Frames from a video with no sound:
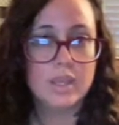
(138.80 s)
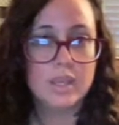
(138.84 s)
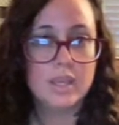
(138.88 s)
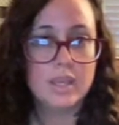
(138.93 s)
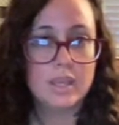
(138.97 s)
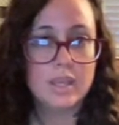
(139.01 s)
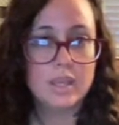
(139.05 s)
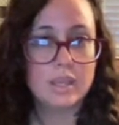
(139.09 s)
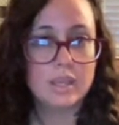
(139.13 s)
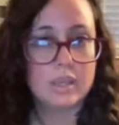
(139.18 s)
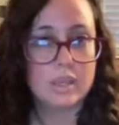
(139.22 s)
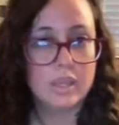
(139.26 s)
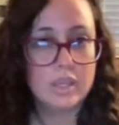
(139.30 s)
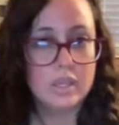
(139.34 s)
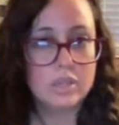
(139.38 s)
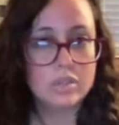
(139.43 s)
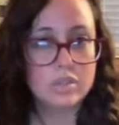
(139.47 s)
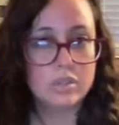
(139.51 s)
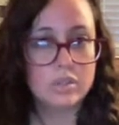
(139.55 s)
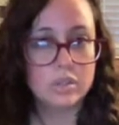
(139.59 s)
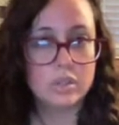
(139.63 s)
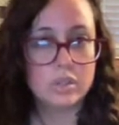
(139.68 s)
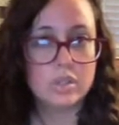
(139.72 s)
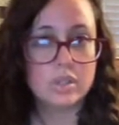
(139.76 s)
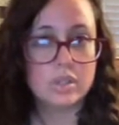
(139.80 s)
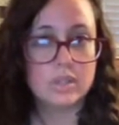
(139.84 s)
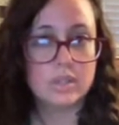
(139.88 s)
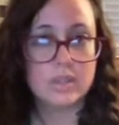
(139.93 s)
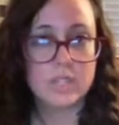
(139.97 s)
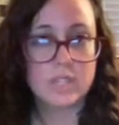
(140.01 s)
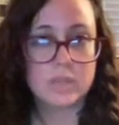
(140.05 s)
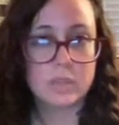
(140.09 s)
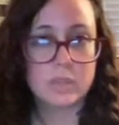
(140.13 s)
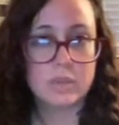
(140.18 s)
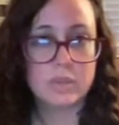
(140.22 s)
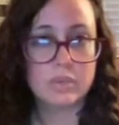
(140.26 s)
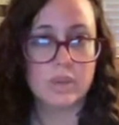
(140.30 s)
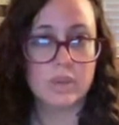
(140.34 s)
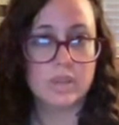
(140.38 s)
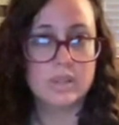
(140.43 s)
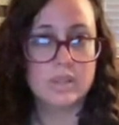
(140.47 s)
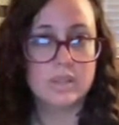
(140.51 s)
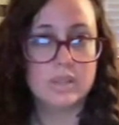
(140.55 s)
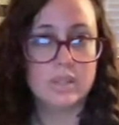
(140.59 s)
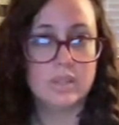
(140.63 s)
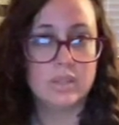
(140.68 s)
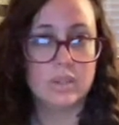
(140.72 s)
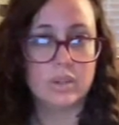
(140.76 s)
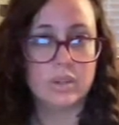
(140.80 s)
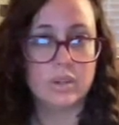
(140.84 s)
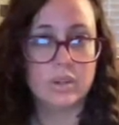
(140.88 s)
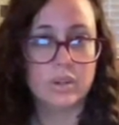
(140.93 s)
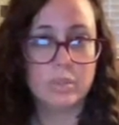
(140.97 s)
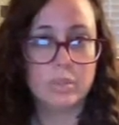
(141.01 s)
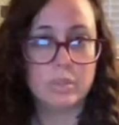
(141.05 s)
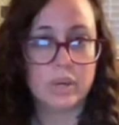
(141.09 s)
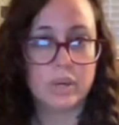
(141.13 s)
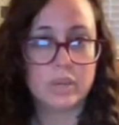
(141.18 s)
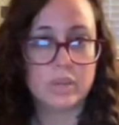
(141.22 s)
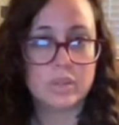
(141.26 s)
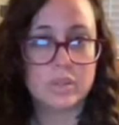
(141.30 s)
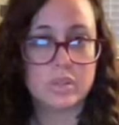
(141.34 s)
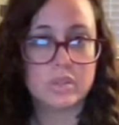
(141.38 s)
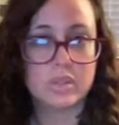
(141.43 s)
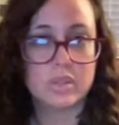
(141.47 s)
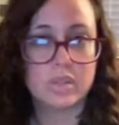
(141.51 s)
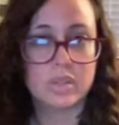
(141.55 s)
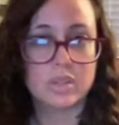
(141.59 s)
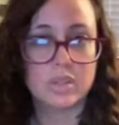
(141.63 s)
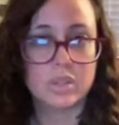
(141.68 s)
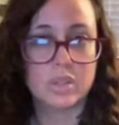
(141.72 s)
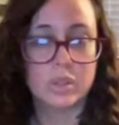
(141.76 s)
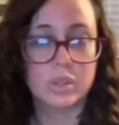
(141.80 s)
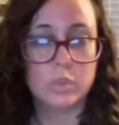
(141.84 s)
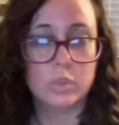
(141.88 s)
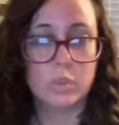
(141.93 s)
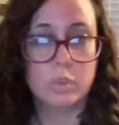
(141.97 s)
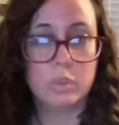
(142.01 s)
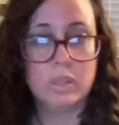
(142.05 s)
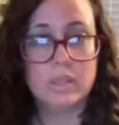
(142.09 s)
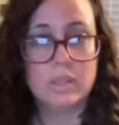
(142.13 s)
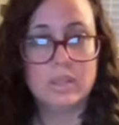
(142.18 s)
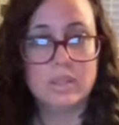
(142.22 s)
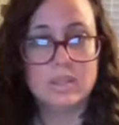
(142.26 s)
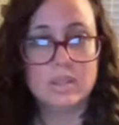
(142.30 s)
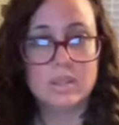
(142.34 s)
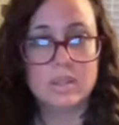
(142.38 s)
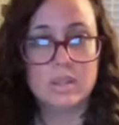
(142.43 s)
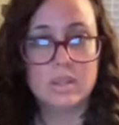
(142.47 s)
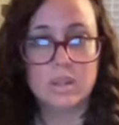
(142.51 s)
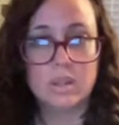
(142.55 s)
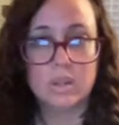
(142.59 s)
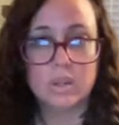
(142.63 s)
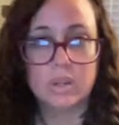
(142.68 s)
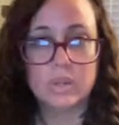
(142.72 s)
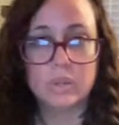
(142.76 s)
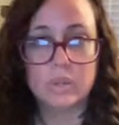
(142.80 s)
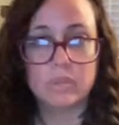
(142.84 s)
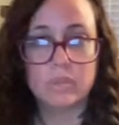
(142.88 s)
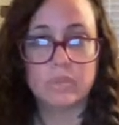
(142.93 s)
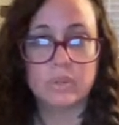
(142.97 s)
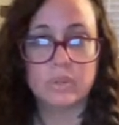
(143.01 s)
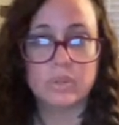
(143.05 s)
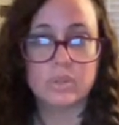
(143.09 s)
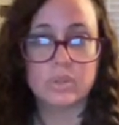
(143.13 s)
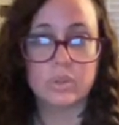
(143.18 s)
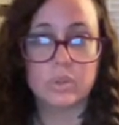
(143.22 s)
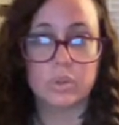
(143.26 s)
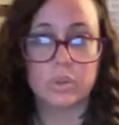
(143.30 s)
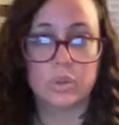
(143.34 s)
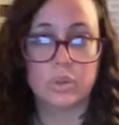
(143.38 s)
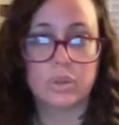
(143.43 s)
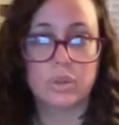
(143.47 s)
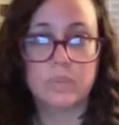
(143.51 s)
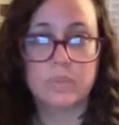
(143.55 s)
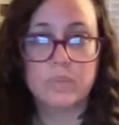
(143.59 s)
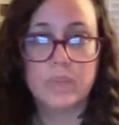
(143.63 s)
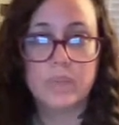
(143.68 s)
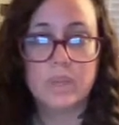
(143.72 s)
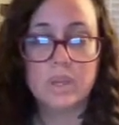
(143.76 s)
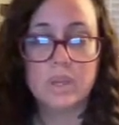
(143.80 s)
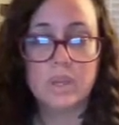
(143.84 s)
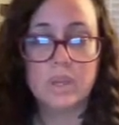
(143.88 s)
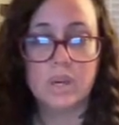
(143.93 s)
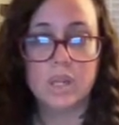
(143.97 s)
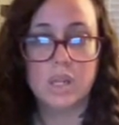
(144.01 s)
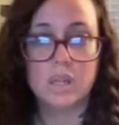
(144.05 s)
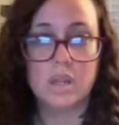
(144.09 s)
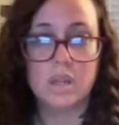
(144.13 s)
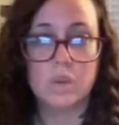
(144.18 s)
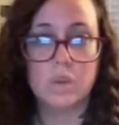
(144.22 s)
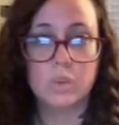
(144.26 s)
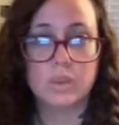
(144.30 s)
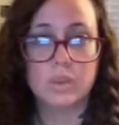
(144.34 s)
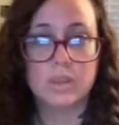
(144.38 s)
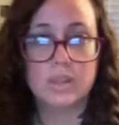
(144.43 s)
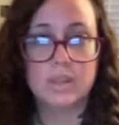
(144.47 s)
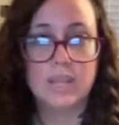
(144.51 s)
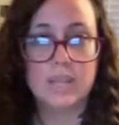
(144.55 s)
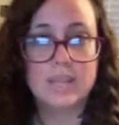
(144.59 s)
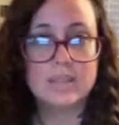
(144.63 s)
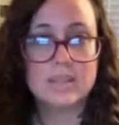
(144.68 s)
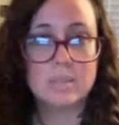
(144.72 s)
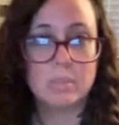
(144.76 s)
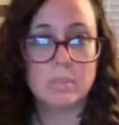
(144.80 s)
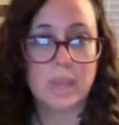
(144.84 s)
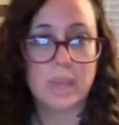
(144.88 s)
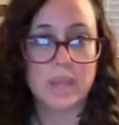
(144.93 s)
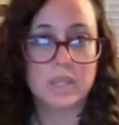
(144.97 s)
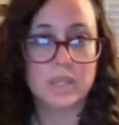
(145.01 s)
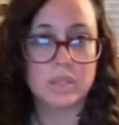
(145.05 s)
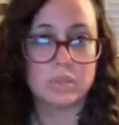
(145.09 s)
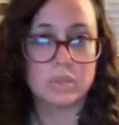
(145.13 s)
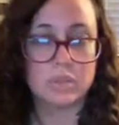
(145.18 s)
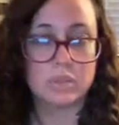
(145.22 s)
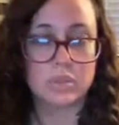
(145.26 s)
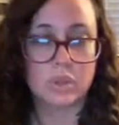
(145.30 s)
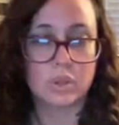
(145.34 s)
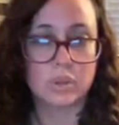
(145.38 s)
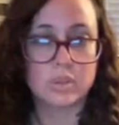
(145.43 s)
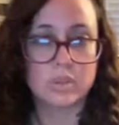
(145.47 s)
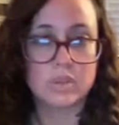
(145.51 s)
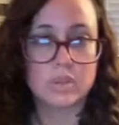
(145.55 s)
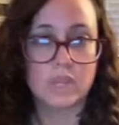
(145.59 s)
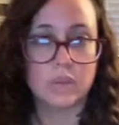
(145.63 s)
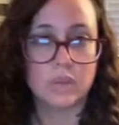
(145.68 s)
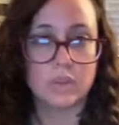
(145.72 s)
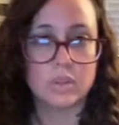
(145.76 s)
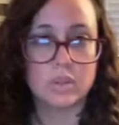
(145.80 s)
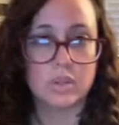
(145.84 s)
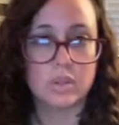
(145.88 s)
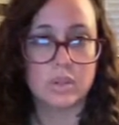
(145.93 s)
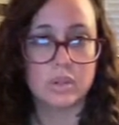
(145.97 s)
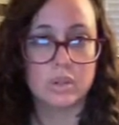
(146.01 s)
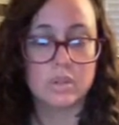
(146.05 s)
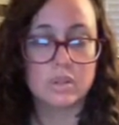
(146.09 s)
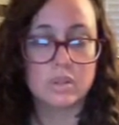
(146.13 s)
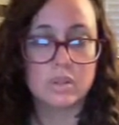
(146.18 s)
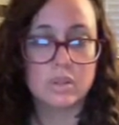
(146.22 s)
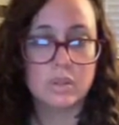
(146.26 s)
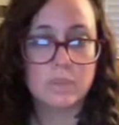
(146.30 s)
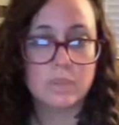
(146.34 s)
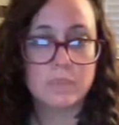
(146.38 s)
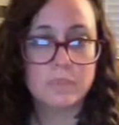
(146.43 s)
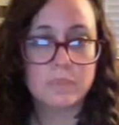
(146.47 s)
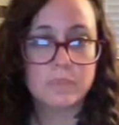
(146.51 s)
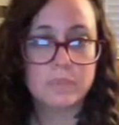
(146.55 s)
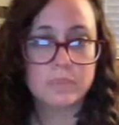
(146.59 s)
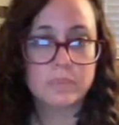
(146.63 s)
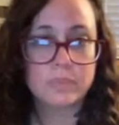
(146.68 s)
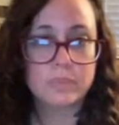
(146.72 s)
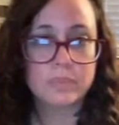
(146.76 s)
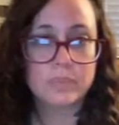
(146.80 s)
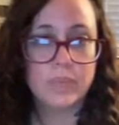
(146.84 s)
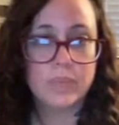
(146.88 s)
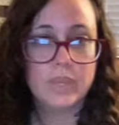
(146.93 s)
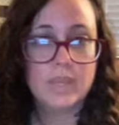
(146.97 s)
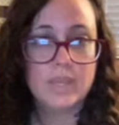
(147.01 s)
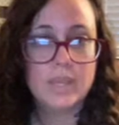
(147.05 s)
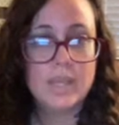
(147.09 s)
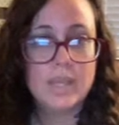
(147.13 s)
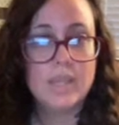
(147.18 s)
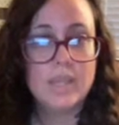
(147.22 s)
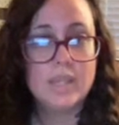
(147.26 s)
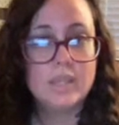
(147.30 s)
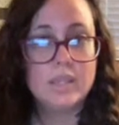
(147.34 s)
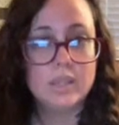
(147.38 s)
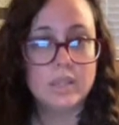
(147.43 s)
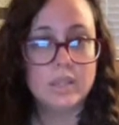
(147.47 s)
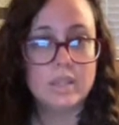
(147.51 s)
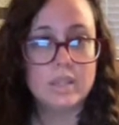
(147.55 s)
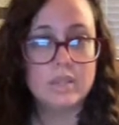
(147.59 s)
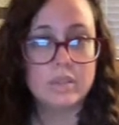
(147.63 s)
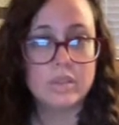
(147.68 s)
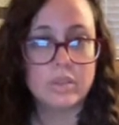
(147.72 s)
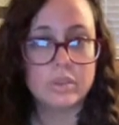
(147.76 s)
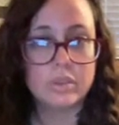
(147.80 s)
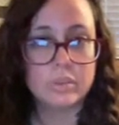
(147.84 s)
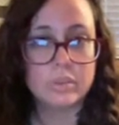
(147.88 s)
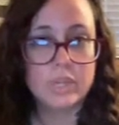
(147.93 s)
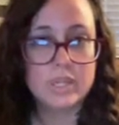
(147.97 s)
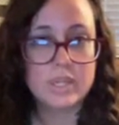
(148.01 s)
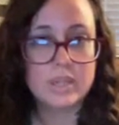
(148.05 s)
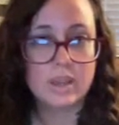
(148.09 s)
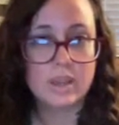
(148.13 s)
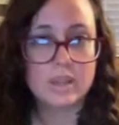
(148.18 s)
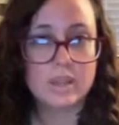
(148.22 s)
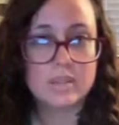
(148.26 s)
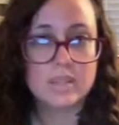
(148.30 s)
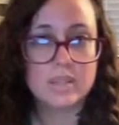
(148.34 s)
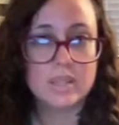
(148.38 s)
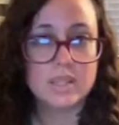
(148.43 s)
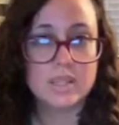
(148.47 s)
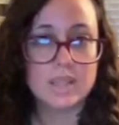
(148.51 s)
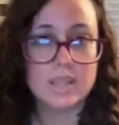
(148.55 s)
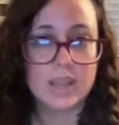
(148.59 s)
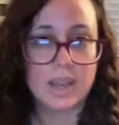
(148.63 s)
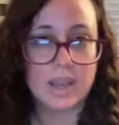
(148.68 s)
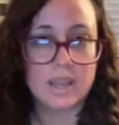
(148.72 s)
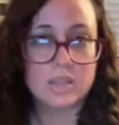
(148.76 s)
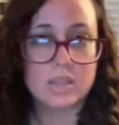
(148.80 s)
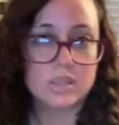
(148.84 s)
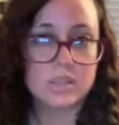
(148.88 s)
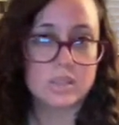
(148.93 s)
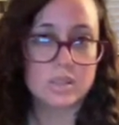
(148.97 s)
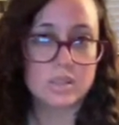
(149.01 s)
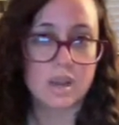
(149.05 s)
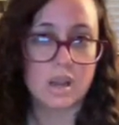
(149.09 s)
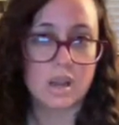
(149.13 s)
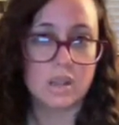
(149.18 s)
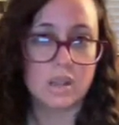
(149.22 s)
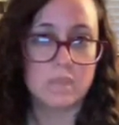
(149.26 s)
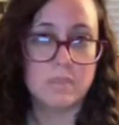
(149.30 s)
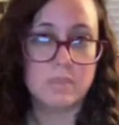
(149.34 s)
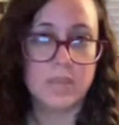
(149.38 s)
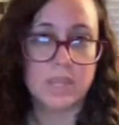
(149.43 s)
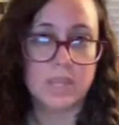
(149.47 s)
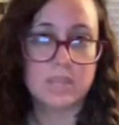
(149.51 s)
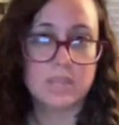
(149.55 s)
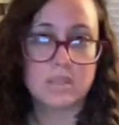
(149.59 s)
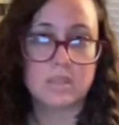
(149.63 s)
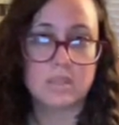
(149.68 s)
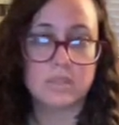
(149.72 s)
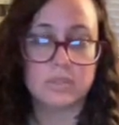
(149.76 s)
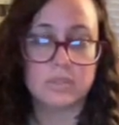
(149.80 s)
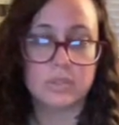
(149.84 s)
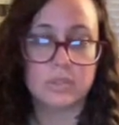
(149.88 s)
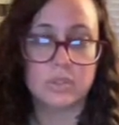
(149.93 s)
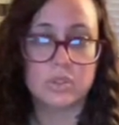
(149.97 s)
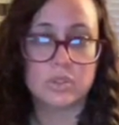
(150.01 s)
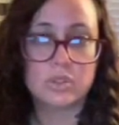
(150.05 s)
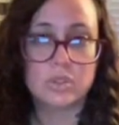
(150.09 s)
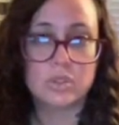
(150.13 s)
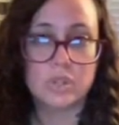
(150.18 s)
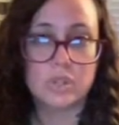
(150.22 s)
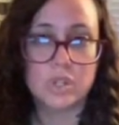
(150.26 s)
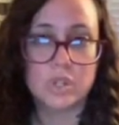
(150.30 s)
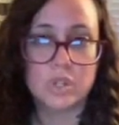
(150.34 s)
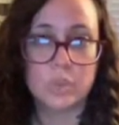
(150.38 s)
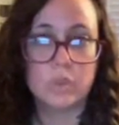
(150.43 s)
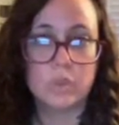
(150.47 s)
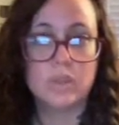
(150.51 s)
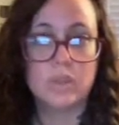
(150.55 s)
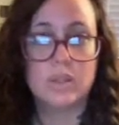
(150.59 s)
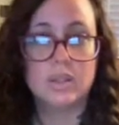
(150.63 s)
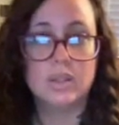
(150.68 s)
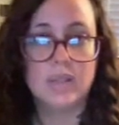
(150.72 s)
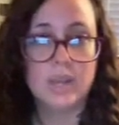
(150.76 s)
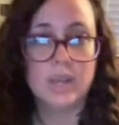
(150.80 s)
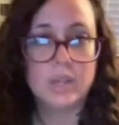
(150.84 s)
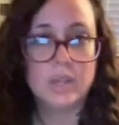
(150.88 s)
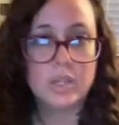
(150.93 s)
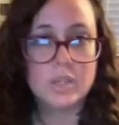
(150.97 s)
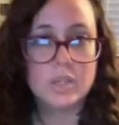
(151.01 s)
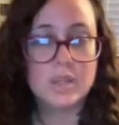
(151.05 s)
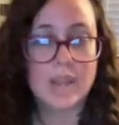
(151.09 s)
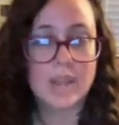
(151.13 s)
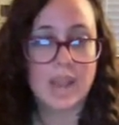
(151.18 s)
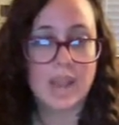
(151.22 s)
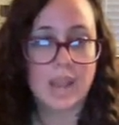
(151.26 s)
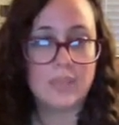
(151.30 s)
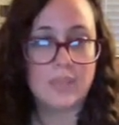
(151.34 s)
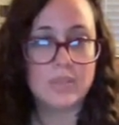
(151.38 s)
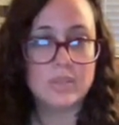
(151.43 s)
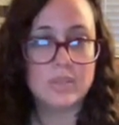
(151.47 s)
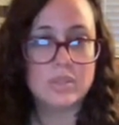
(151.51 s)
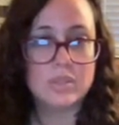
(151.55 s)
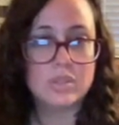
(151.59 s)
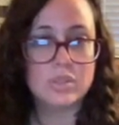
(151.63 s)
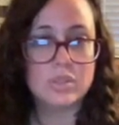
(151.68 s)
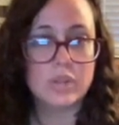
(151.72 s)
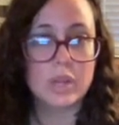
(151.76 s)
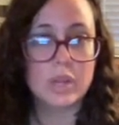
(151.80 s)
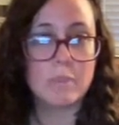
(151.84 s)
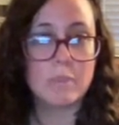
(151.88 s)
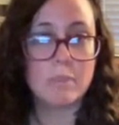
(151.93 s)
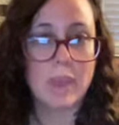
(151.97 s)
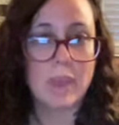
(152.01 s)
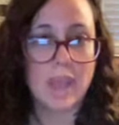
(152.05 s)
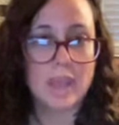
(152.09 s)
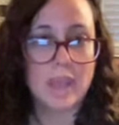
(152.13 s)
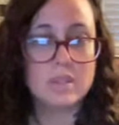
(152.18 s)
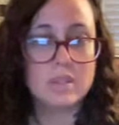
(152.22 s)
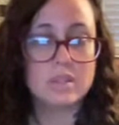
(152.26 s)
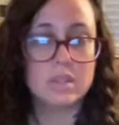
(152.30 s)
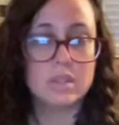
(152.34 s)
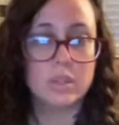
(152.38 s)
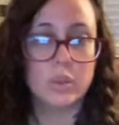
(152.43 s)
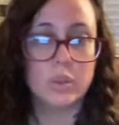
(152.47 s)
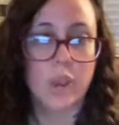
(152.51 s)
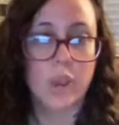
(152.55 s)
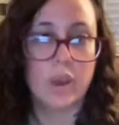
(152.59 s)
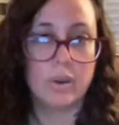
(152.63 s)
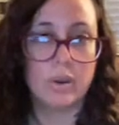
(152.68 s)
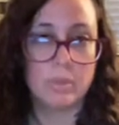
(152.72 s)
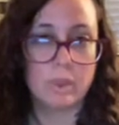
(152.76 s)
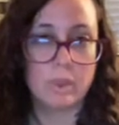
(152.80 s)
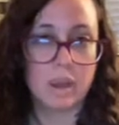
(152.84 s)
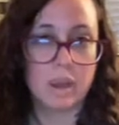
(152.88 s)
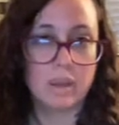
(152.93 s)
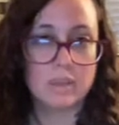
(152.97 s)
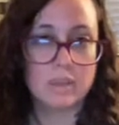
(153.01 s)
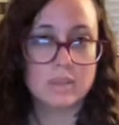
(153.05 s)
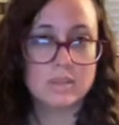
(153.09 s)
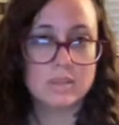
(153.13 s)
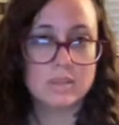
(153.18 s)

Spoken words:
Each search that has been run in the current browser session will be listed here in reverse order, along with links back to the results they returned. Clicking the 3 dots in the Actions column next to the first search will allow you to add this string back to the query box.